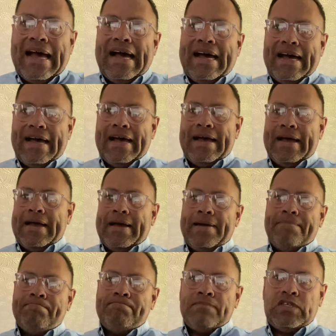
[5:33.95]

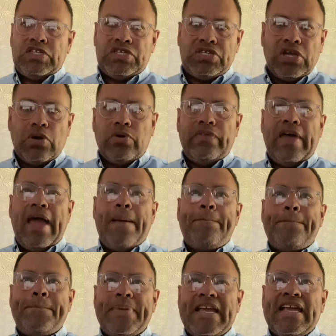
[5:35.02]
Um, so
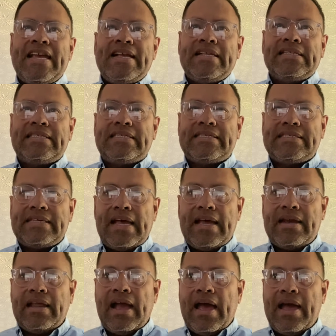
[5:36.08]
that being
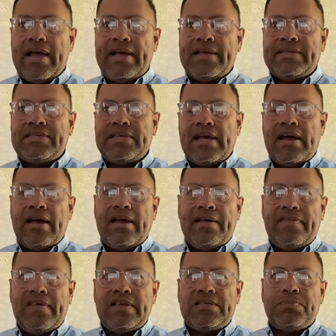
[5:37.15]
said, guys,
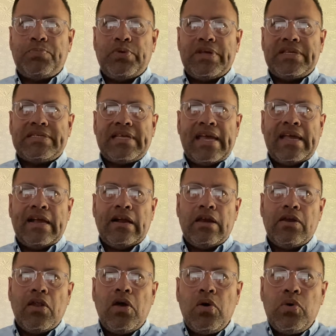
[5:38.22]
uh, this brings a
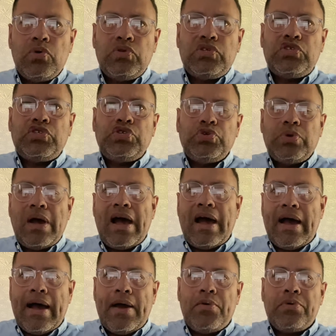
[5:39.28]
close to
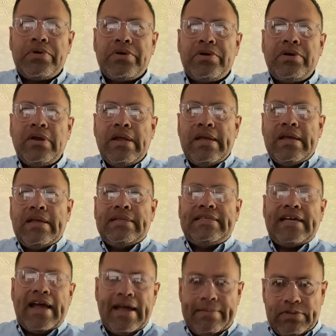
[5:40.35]
our
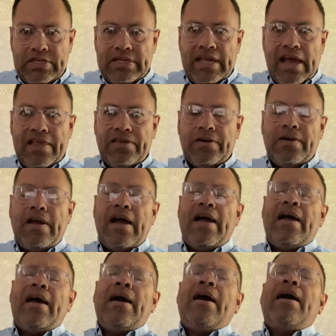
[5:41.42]
time together.
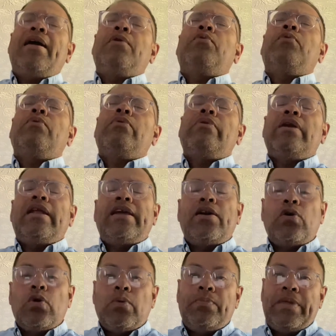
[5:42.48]
I really
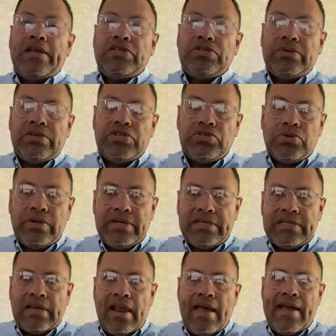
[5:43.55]
hope that you enjoyed this
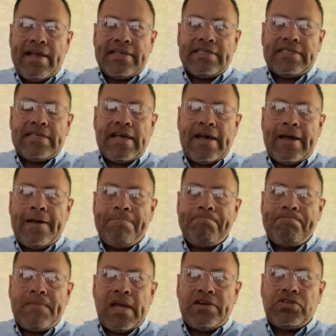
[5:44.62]
class.
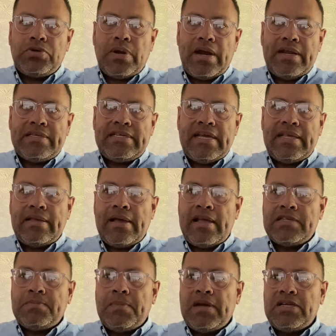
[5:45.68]
Um, I try to take
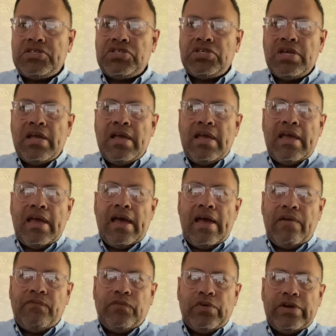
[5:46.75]
as much
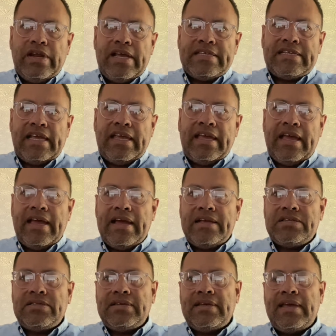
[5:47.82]
effort as I can
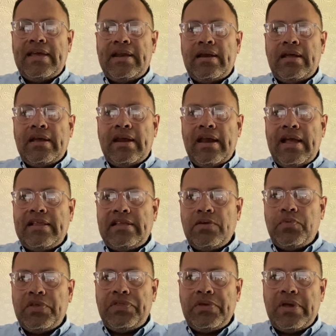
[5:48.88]
to get connected
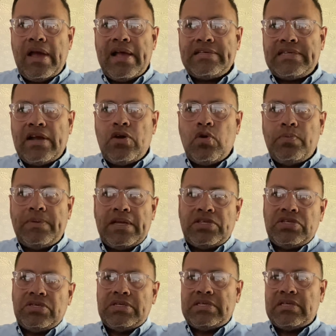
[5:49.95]
with you guys. I hope
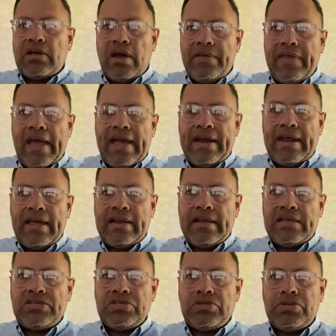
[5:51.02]
that you saw that and
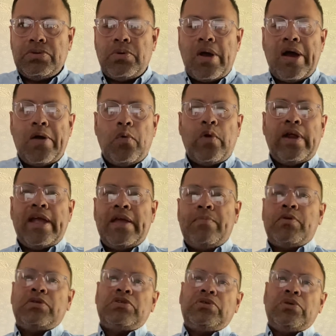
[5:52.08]
that you uh, were
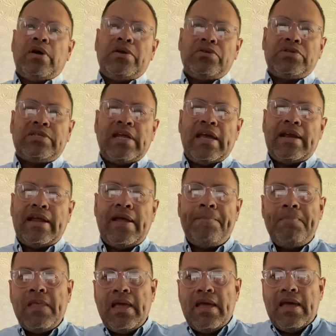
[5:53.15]
able to understand that
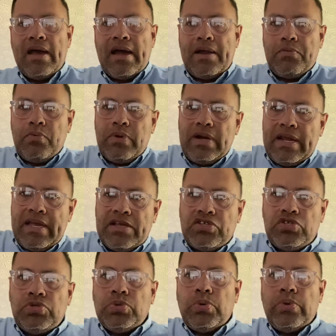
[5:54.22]
I really
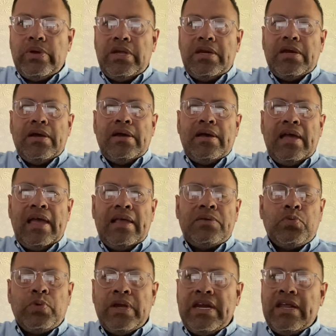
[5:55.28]
enjoyed uh,
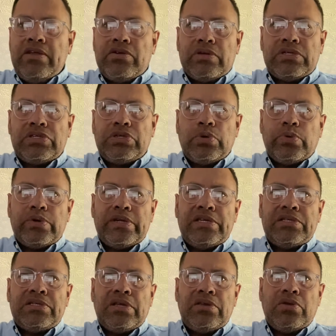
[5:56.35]
reading your
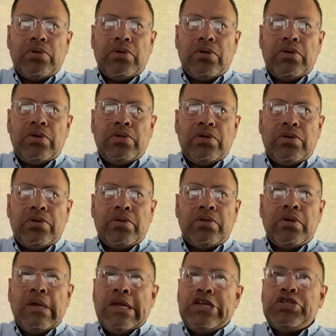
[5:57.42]
stories, your
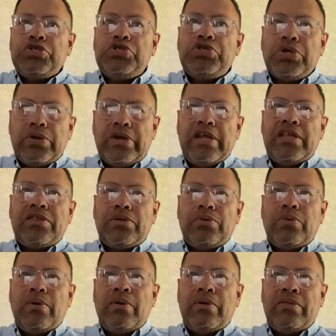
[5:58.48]
your journey
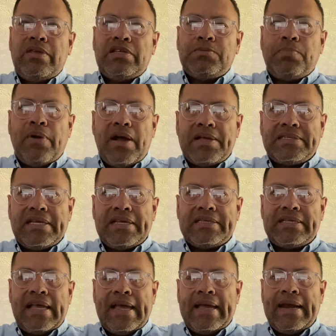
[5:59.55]
through uh, this
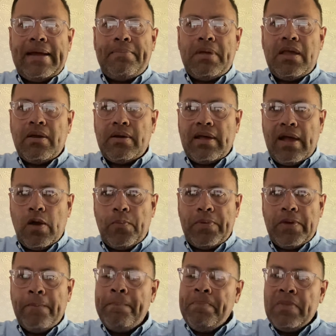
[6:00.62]
process, and I'm here to help you.